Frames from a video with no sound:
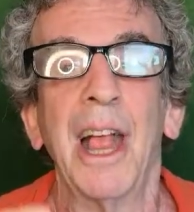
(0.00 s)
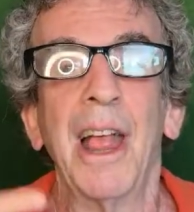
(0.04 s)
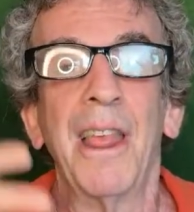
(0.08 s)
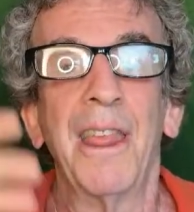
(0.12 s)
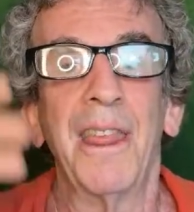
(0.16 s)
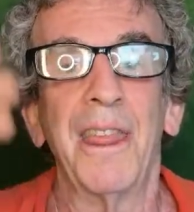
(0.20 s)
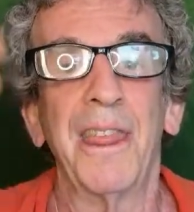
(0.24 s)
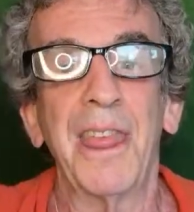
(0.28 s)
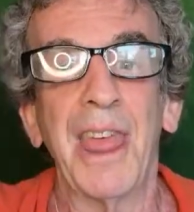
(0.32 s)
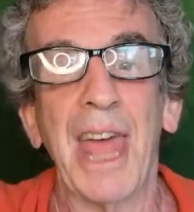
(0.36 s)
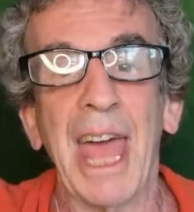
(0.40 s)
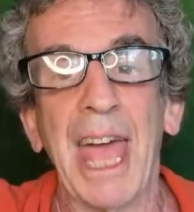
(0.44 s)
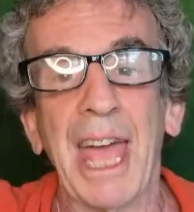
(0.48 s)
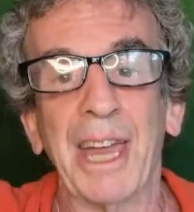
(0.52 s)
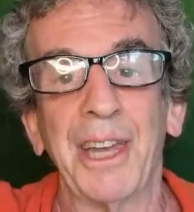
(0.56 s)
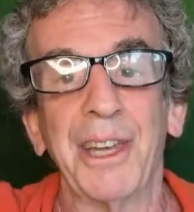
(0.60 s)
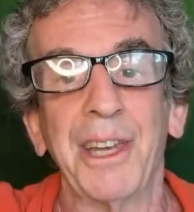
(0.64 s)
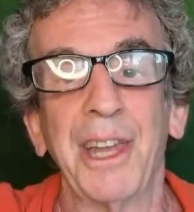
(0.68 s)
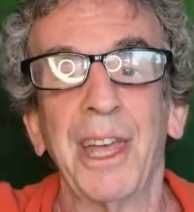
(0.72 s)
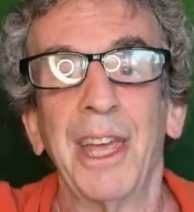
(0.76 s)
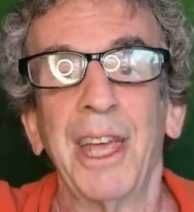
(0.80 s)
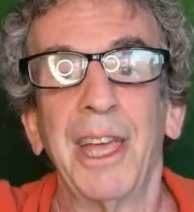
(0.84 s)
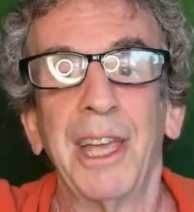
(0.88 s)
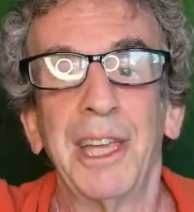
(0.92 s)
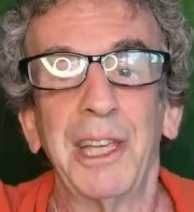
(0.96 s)

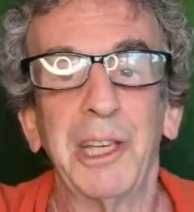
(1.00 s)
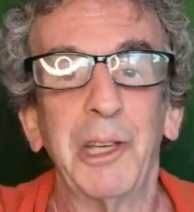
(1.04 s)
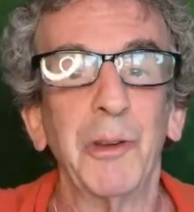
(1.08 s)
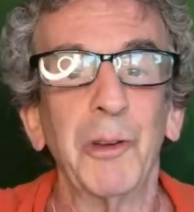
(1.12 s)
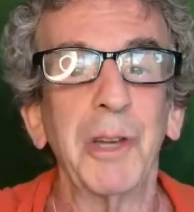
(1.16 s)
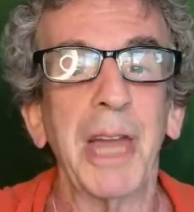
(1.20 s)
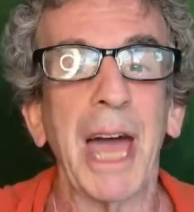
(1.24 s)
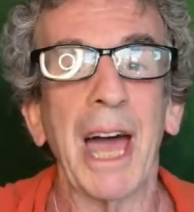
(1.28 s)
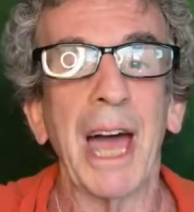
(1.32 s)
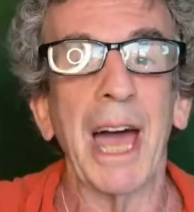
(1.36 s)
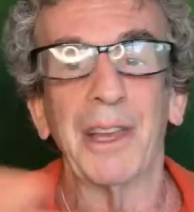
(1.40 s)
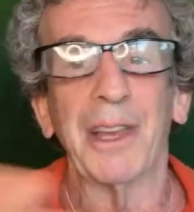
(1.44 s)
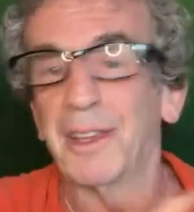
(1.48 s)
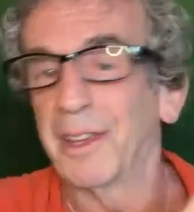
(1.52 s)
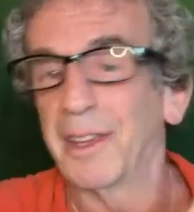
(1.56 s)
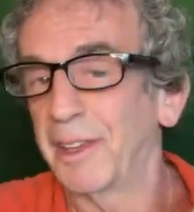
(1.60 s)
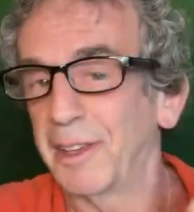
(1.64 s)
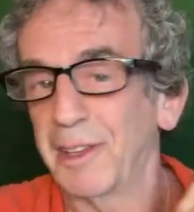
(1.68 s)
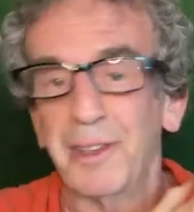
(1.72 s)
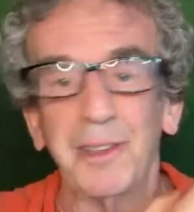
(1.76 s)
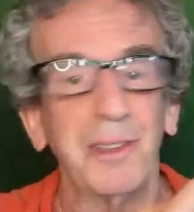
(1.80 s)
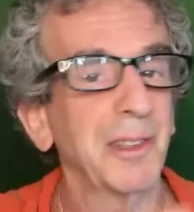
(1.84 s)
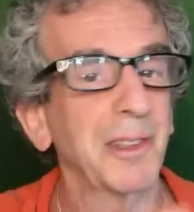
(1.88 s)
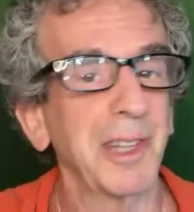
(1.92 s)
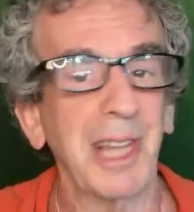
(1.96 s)
then you're not,
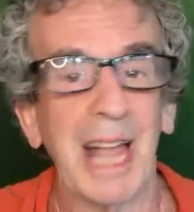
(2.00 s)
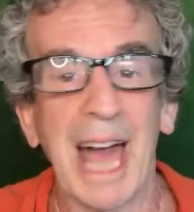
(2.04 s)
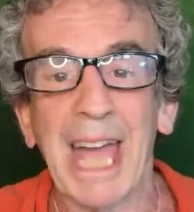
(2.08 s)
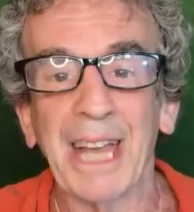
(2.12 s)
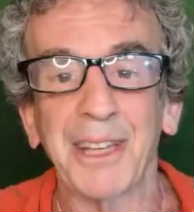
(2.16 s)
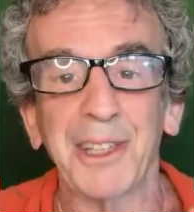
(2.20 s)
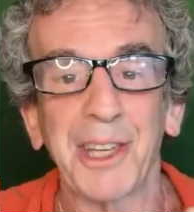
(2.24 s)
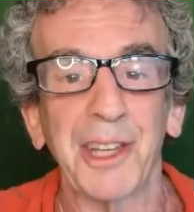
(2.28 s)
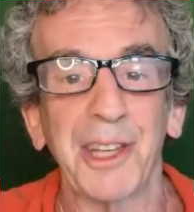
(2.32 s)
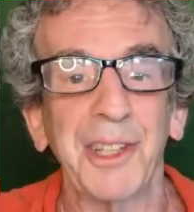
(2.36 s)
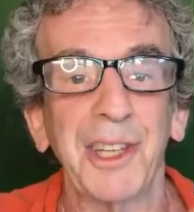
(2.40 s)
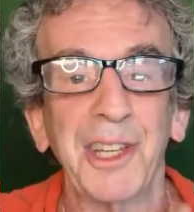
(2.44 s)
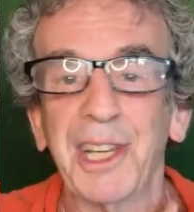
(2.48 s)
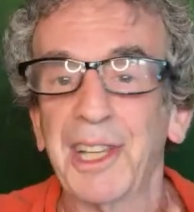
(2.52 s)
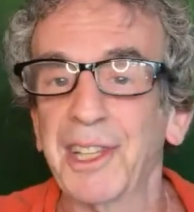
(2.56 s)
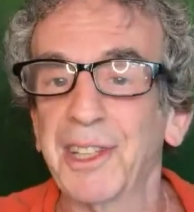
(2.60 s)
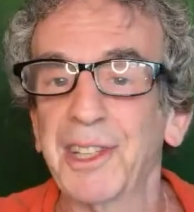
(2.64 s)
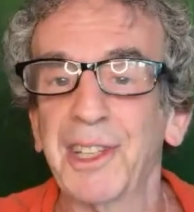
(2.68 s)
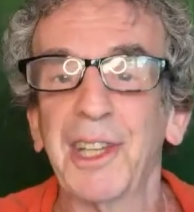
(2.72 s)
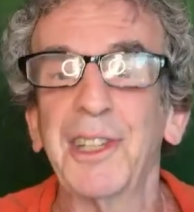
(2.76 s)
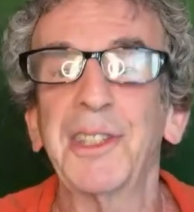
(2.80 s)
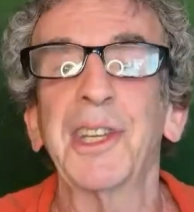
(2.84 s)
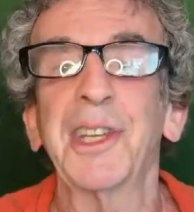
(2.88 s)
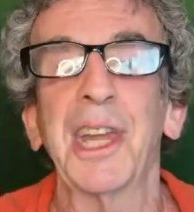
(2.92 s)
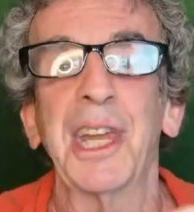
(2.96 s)
lack doesn't
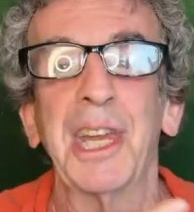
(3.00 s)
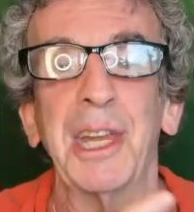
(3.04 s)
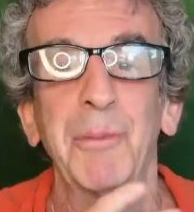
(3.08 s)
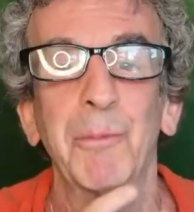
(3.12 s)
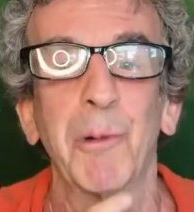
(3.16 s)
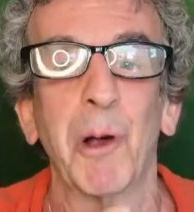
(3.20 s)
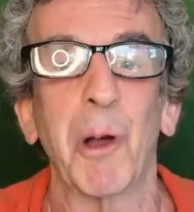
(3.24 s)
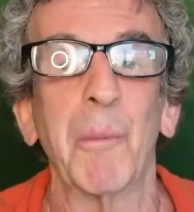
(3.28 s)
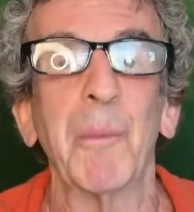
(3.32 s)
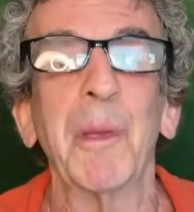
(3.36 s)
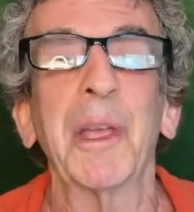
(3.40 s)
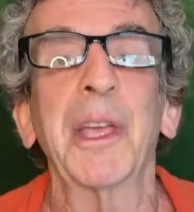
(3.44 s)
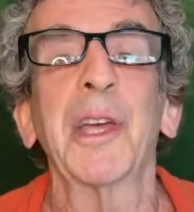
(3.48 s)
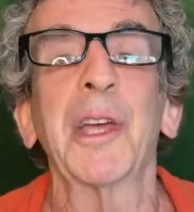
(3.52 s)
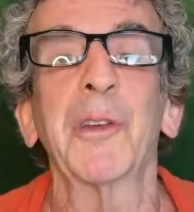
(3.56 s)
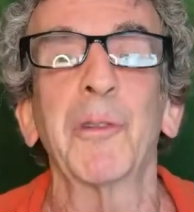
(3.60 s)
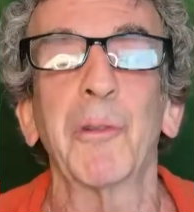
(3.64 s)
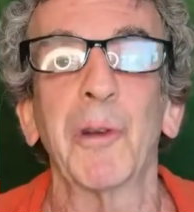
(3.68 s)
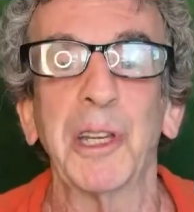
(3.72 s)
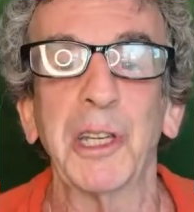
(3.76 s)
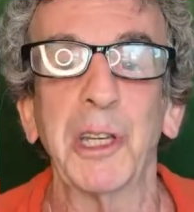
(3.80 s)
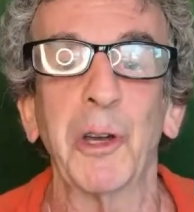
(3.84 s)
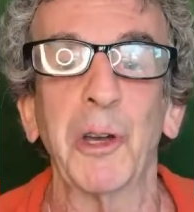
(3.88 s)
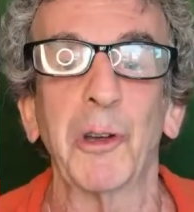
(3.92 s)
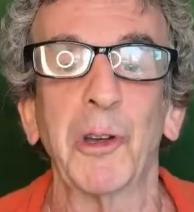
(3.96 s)
exist anymore, because
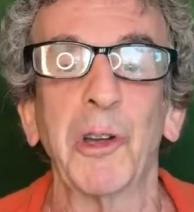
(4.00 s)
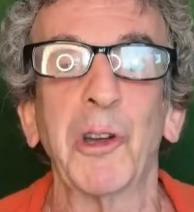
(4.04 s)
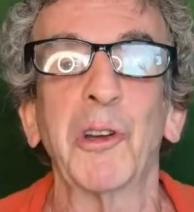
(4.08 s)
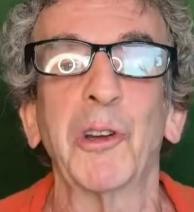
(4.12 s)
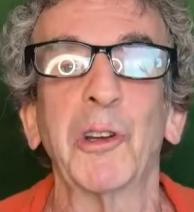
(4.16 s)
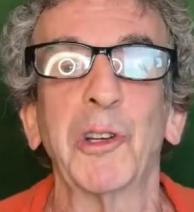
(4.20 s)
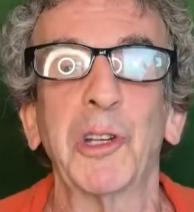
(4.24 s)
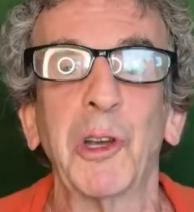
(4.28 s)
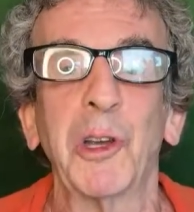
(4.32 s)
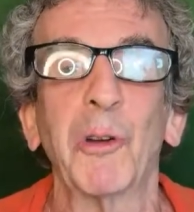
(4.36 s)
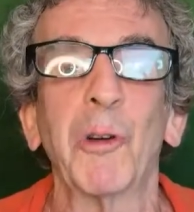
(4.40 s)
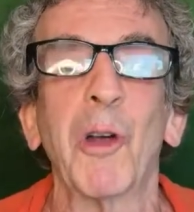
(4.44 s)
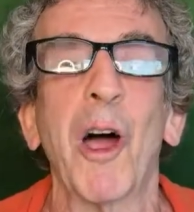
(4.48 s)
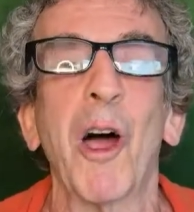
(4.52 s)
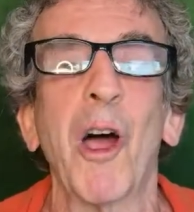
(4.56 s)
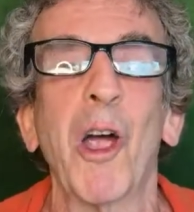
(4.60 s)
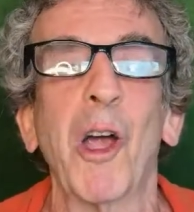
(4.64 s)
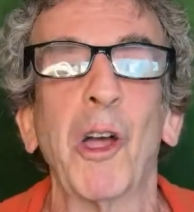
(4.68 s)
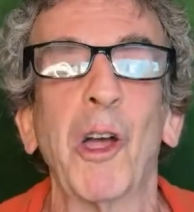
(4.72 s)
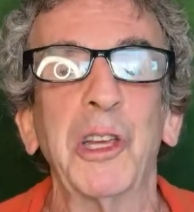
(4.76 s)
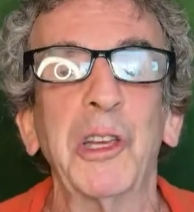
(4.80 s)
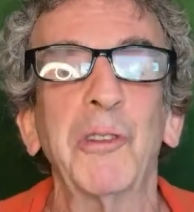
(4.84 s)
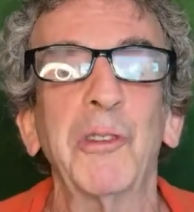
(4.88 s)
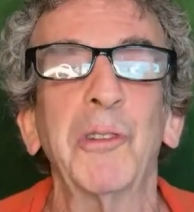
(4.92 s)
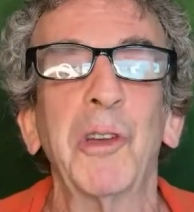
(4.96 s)
when you're in your
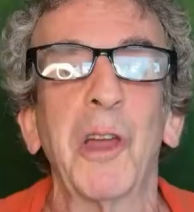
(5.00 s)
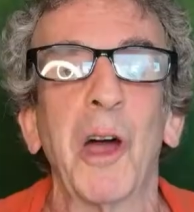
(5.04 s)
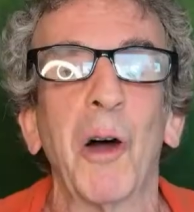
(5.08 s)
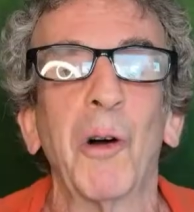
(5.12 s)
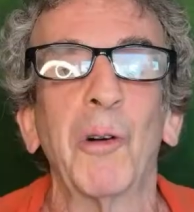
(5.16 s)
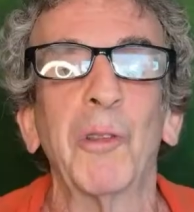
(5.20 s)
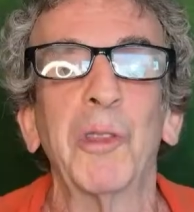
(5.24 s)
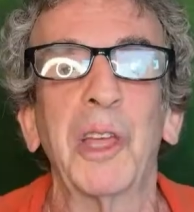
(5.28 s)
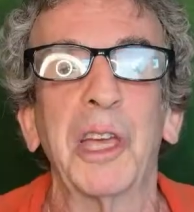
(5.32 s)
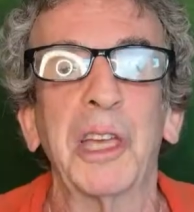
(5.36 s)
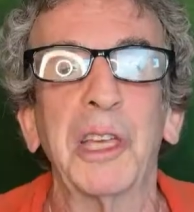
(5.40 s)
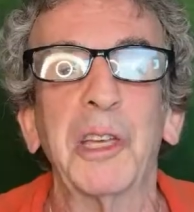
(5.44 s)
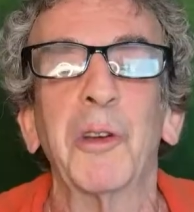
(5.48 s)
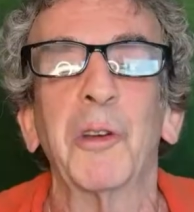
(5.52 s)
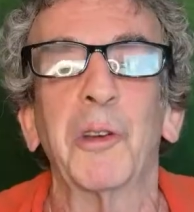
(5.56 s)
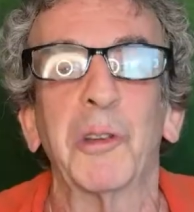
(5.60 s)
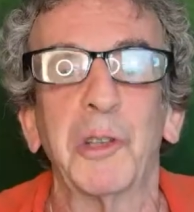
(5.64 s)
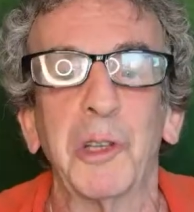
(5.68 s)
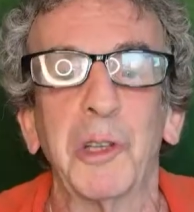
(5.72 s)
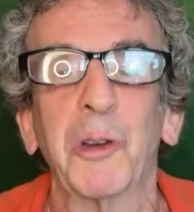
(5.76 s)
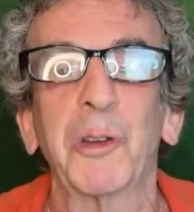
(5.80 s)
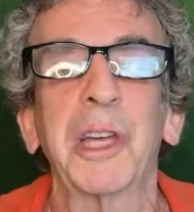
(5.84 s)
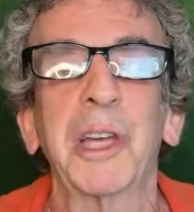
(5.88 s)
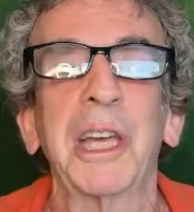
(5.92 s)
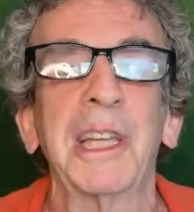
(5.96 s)
heart, you know that
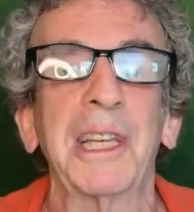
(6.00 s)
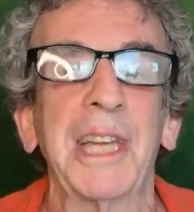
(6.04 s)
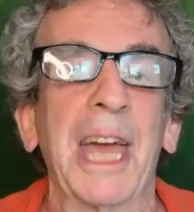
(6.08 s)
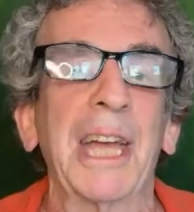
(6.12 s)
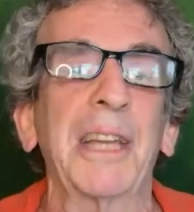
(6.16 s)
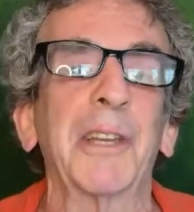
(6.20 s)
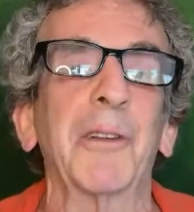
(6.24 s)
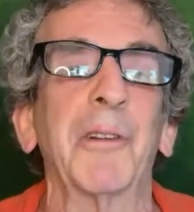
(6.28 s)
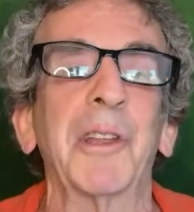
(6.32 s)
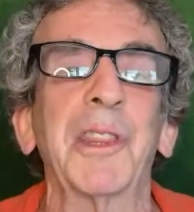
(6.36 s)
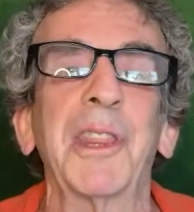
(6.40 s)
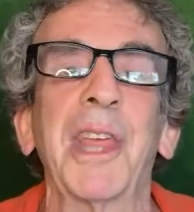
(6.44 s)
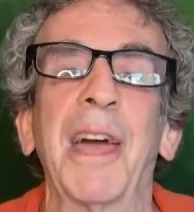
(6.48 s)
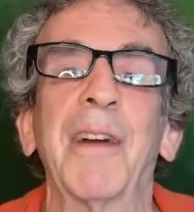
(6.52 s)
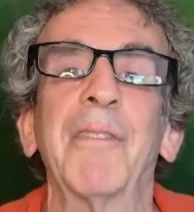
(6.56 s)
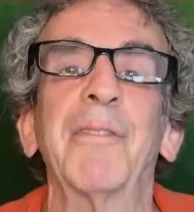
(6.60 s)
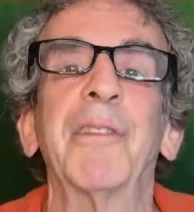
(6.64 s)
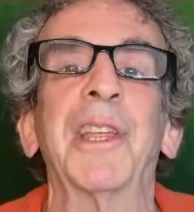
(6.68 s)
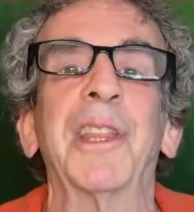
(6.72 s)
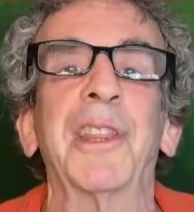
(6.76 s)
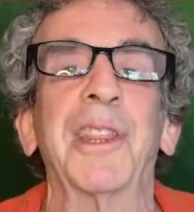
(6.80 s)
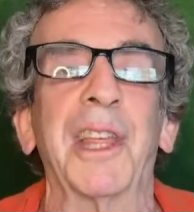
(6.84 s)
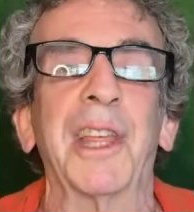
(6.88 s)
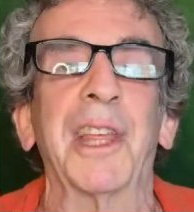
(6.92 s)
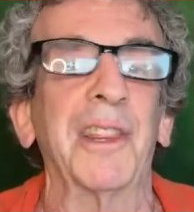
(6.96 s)
you're connected with
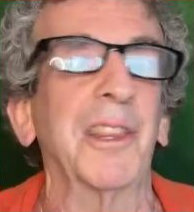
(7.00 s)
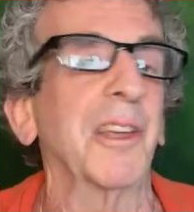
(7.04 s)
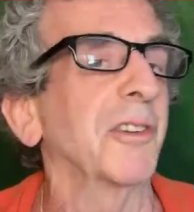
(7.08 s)
everything.